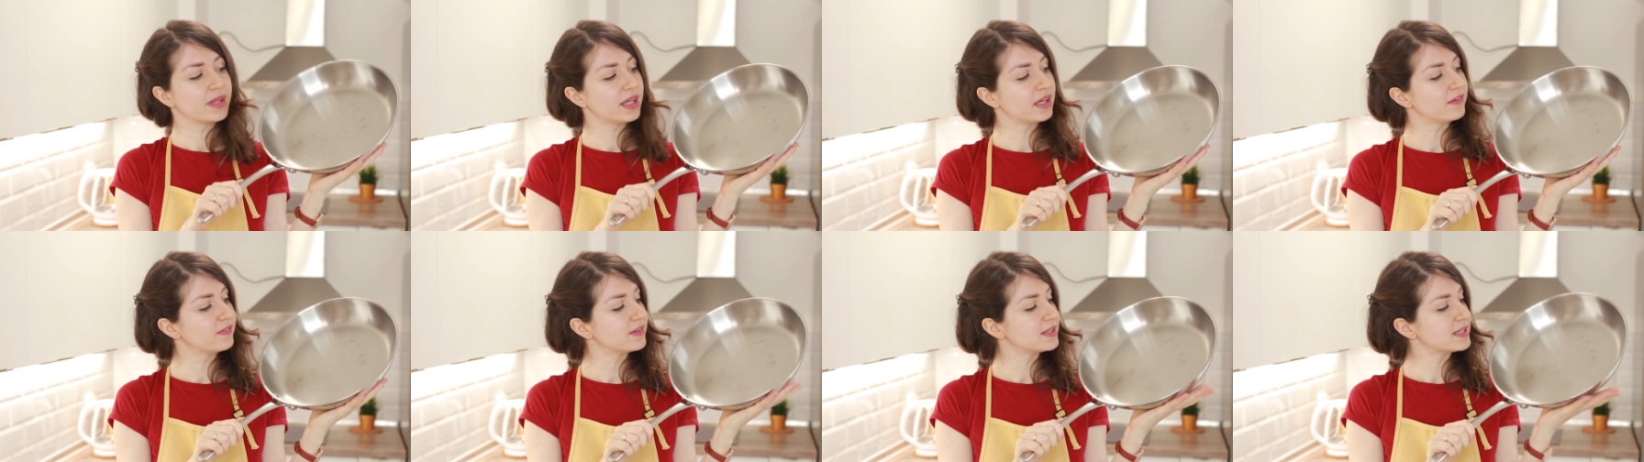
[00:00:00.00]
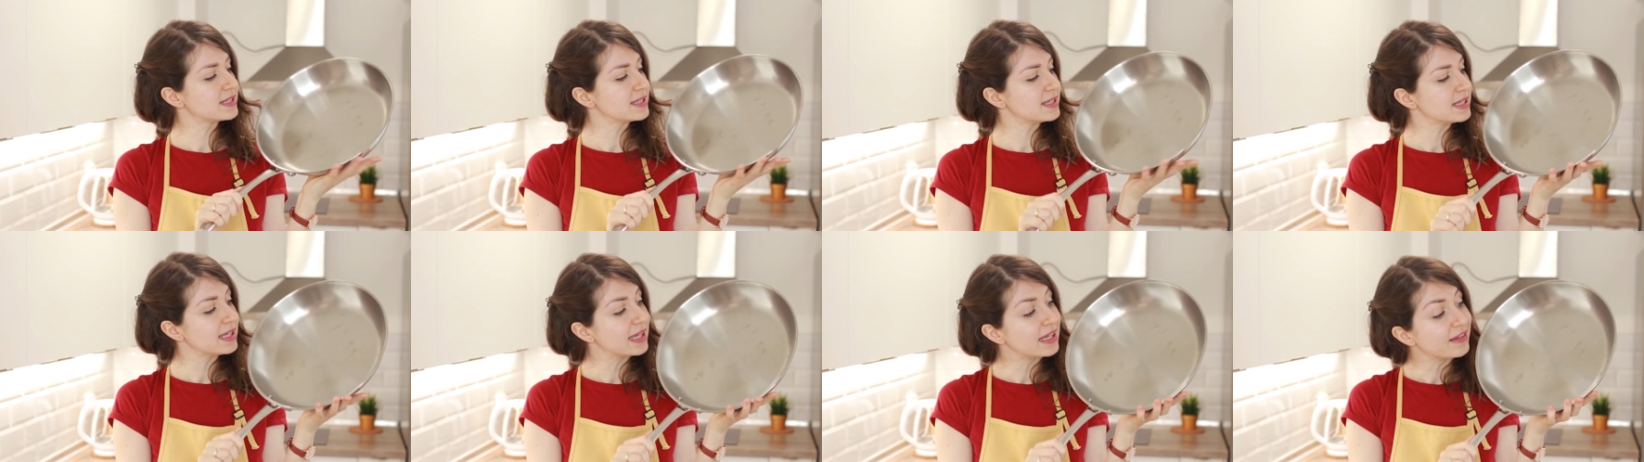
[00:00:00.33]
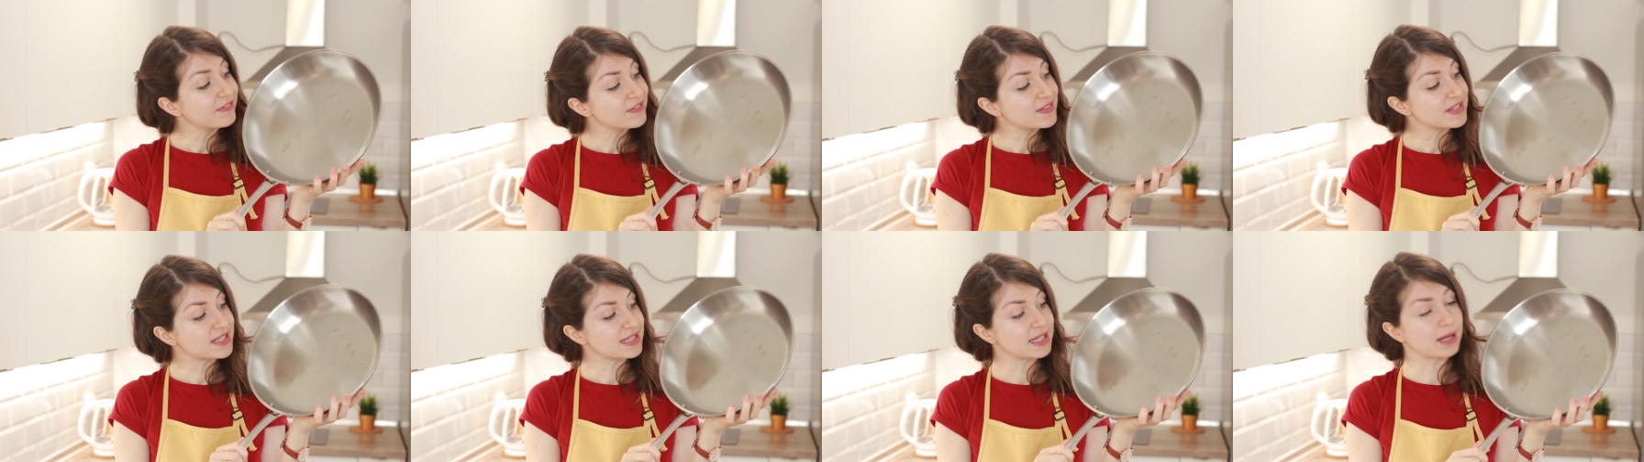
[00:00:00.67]
Even
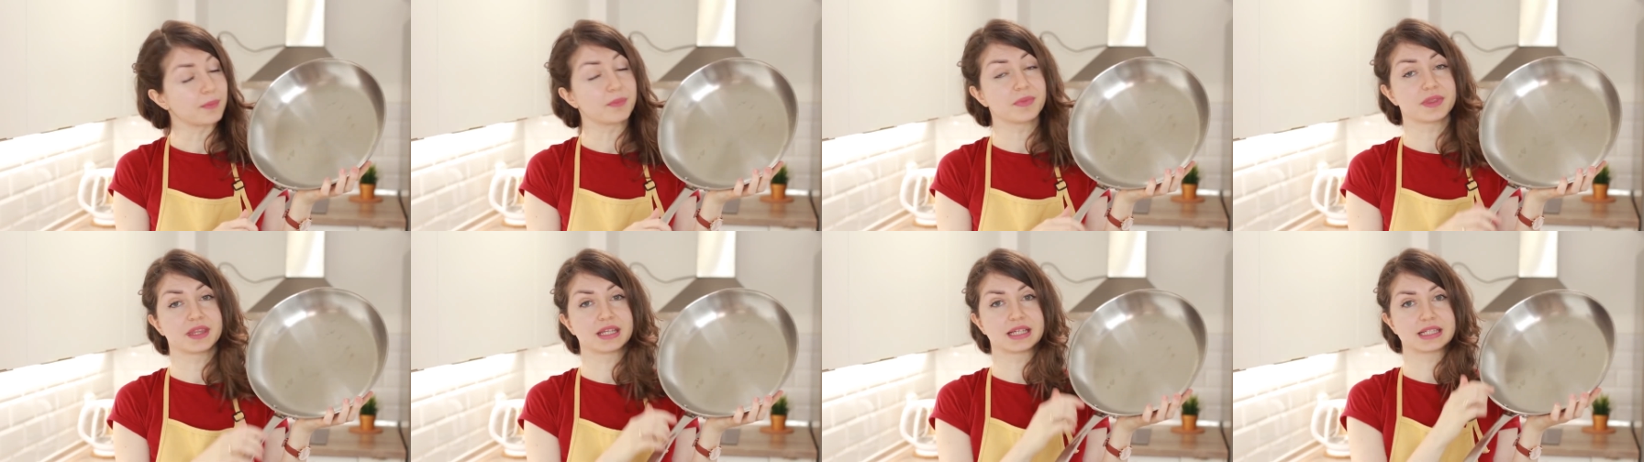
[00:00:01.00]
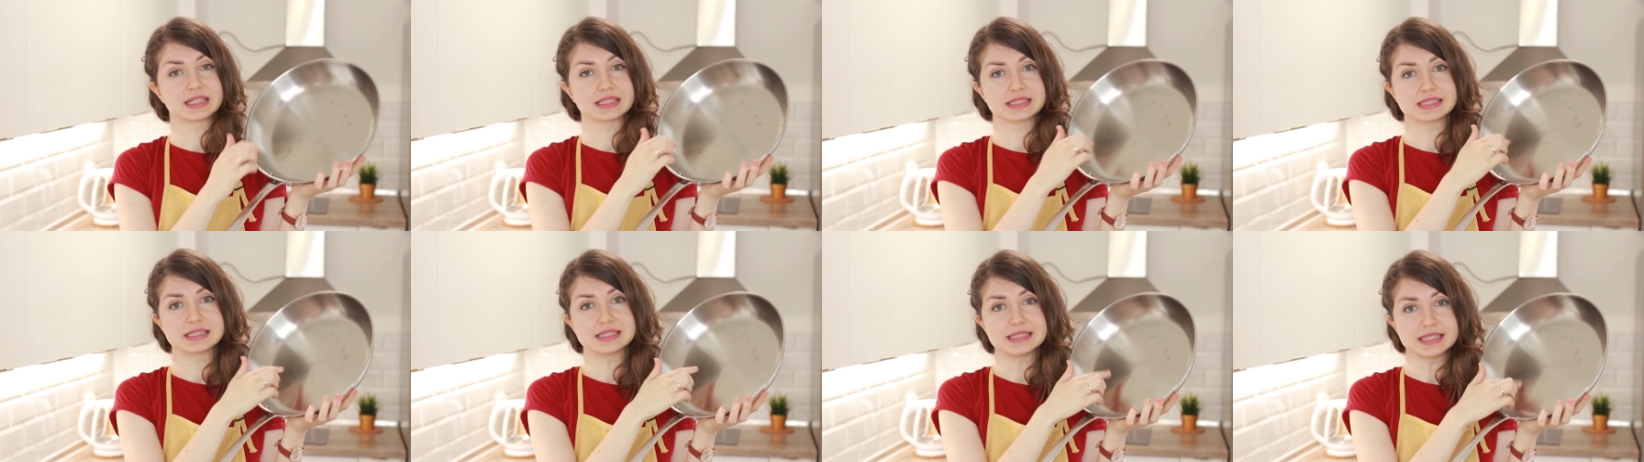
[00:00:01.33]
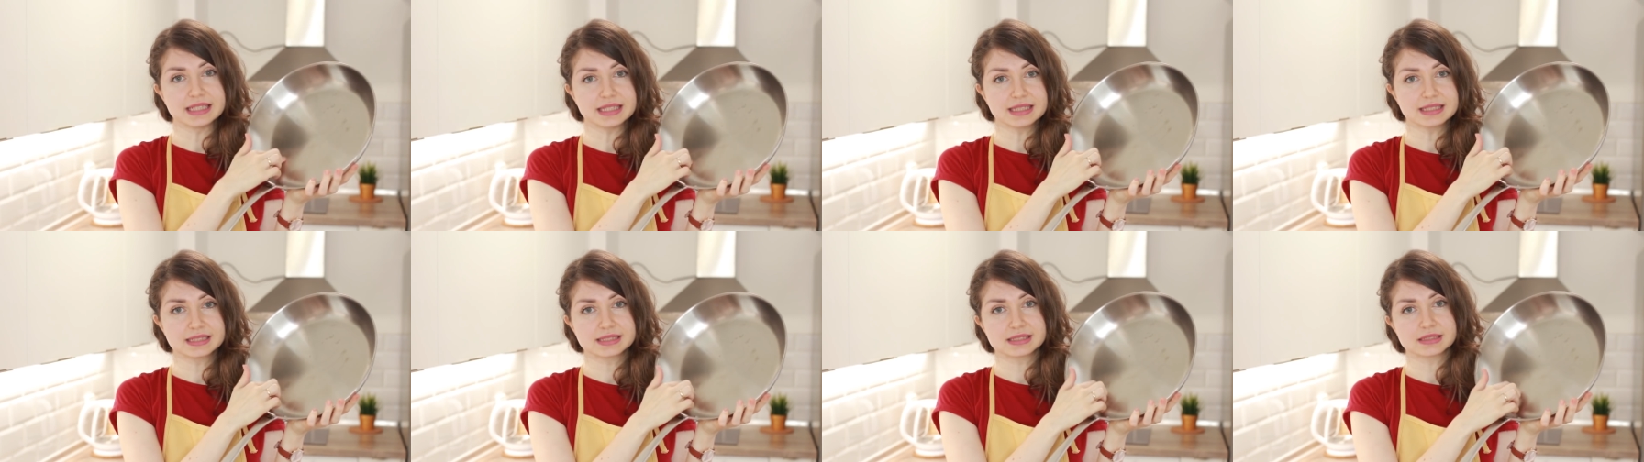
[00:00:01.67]
if something
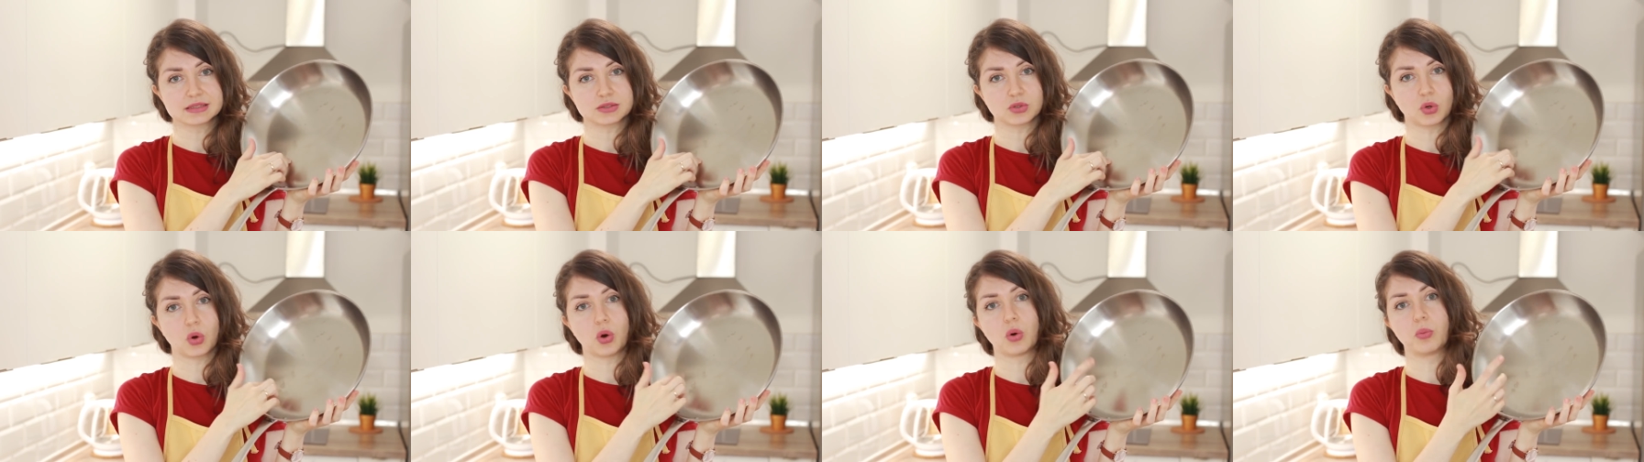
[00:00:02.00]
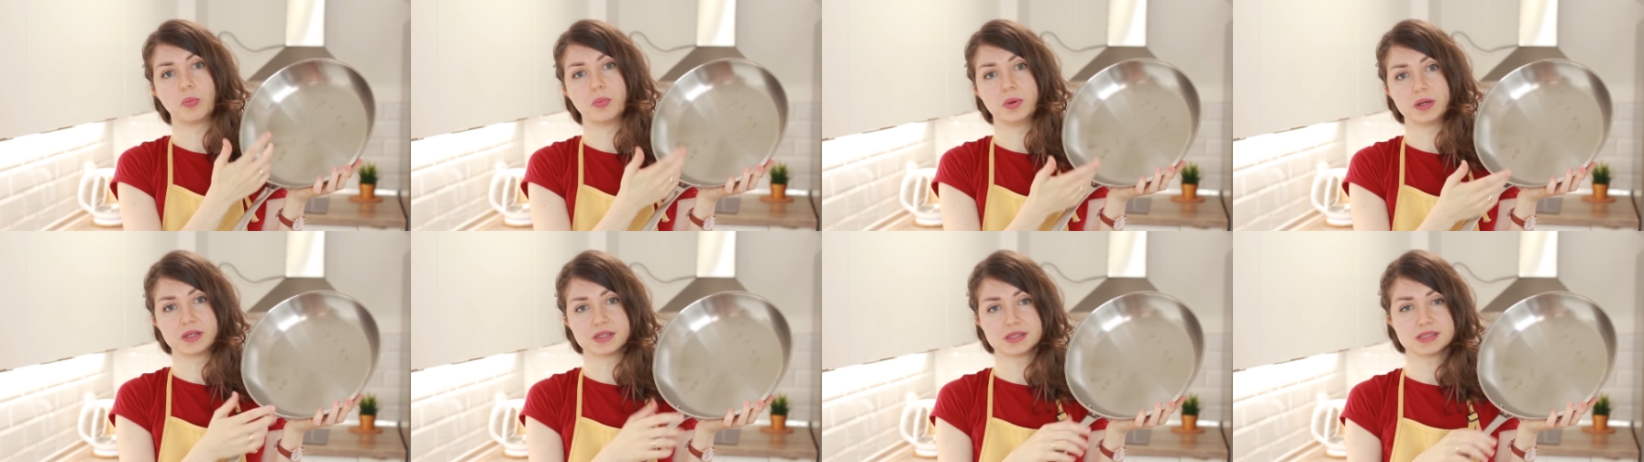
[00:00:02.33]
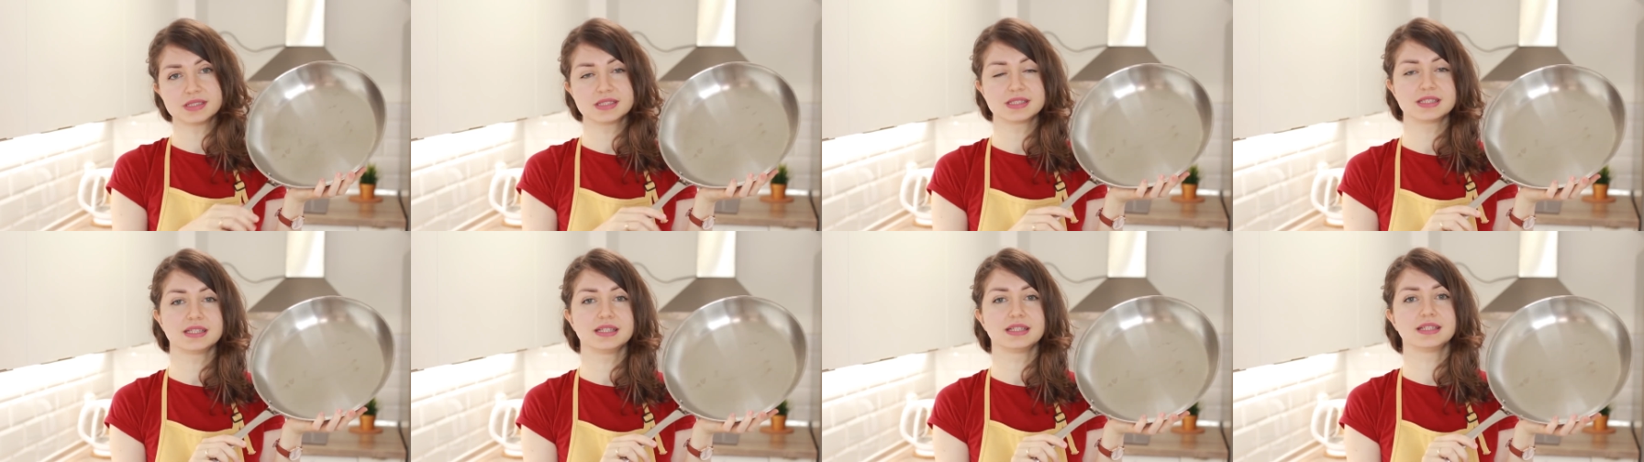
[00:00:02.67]
sticks or burns,